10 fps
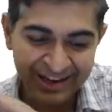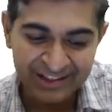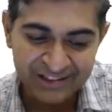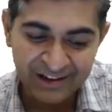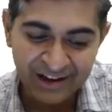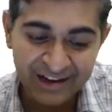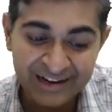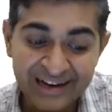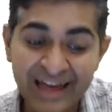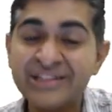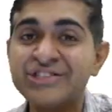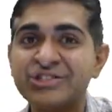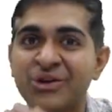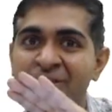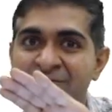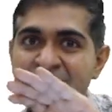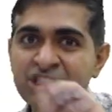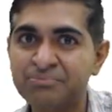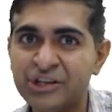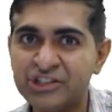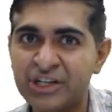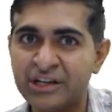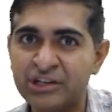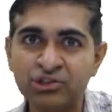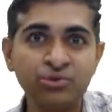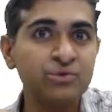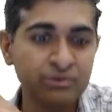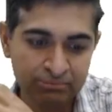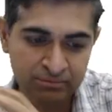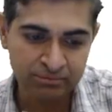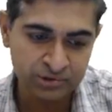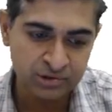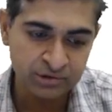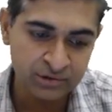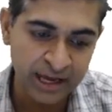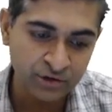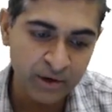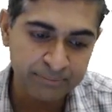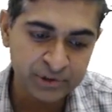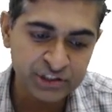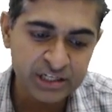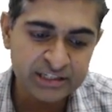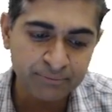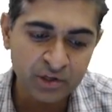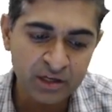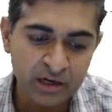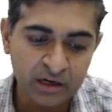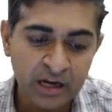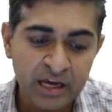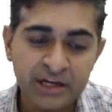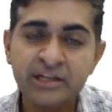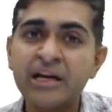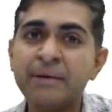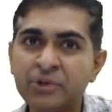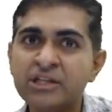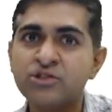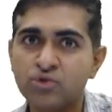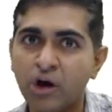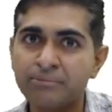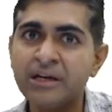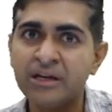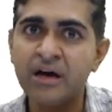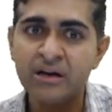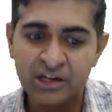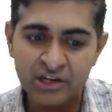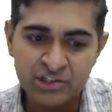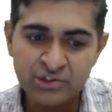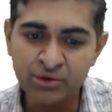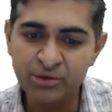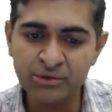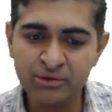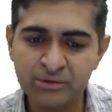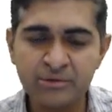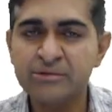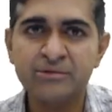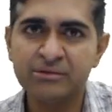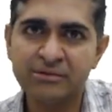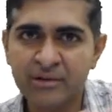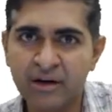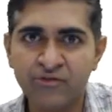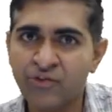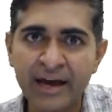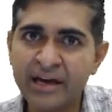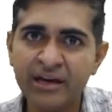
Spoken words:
in the lens of this patient. Can you appreciate something here? It appears normal na, so why